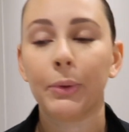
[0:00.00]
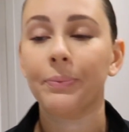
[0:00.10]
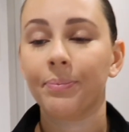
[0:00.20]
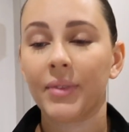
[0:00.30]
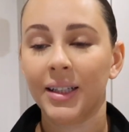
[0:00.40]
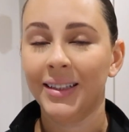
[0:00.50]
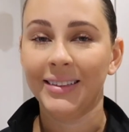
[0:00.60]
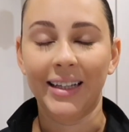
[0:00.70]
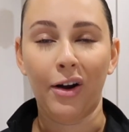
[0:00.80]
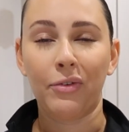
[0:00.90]
but
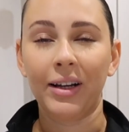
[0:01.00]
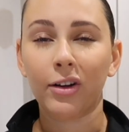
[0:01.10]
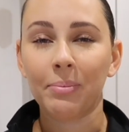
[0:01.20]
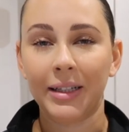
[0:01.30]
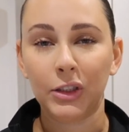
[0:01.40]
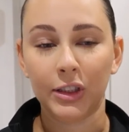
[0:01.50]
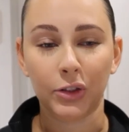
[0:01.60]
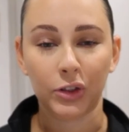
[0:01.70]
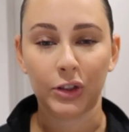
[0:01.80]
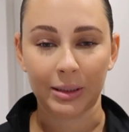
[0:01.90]
yeah I feel like I'm literally
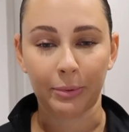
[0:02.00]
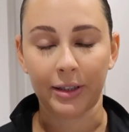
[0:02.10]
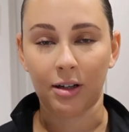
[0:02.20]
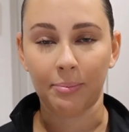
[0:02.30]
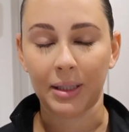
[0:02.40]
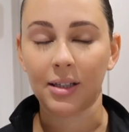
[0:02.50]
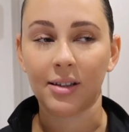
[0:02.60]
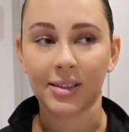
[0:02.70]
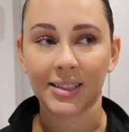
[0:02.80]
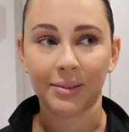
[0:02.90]
just gibbering on
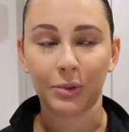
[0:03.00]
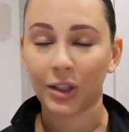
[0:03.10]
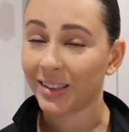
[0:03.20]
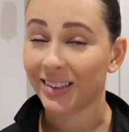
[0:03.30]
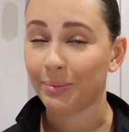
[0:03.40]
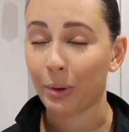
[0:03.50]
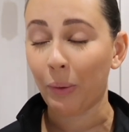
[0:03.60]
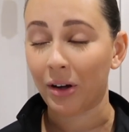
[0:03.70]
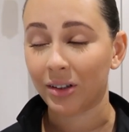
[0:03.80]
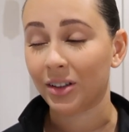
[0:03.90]
because I'm trying to like
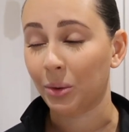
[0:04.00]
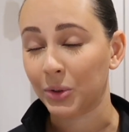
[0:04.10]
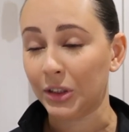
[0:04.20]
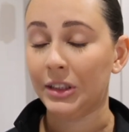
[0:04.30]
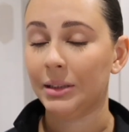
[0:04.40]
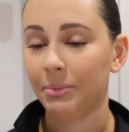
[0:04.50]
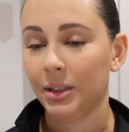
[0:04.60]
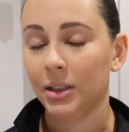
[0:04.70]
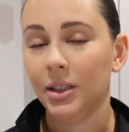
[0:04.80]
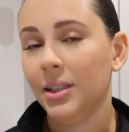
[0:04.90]
prolong going to the
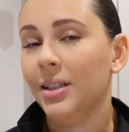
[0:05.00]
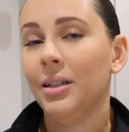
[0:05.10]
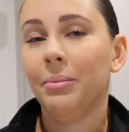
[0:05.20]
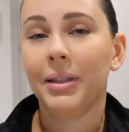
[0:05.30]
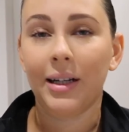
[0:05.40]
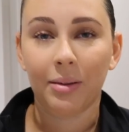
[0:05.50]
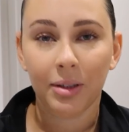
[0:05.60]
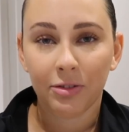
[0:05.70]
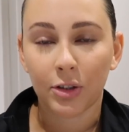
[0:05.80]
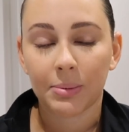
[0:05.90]
gym but yeah I'm
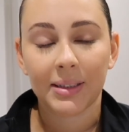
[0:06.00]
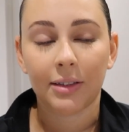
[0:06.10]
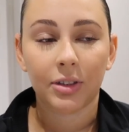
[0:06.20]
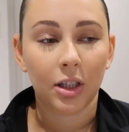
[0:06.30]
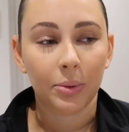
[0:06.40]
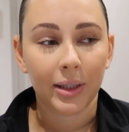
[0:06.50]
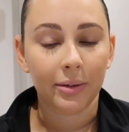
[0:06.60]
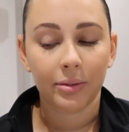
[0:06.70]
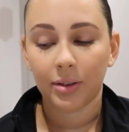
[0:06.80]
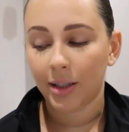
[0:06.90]
gonna force myself to go
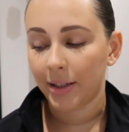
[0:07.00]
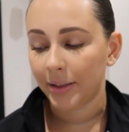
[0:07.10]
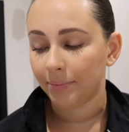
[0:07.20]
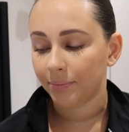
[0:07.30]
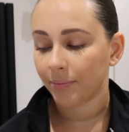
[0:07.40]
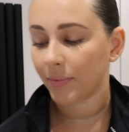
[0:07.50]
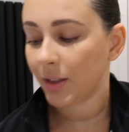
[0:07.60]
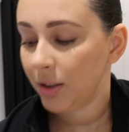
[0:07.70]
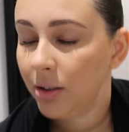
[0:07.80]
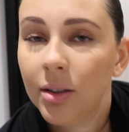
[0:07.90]
now um
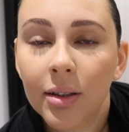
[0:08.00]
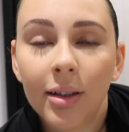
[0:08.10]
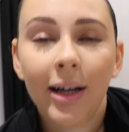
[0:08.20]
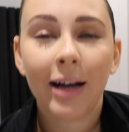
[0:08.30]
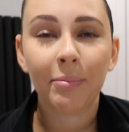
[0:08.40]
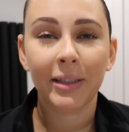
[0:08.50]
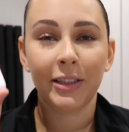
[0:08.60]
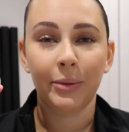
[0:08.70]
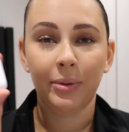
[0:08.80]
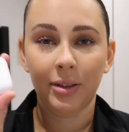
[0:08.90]
have my
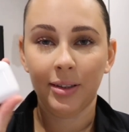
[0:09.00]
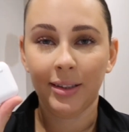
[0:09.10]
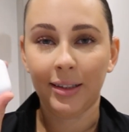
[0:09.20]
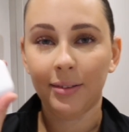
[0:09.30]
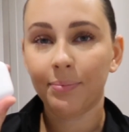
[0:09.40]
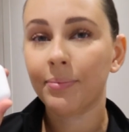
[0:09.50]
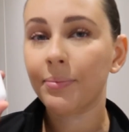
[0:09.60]
new little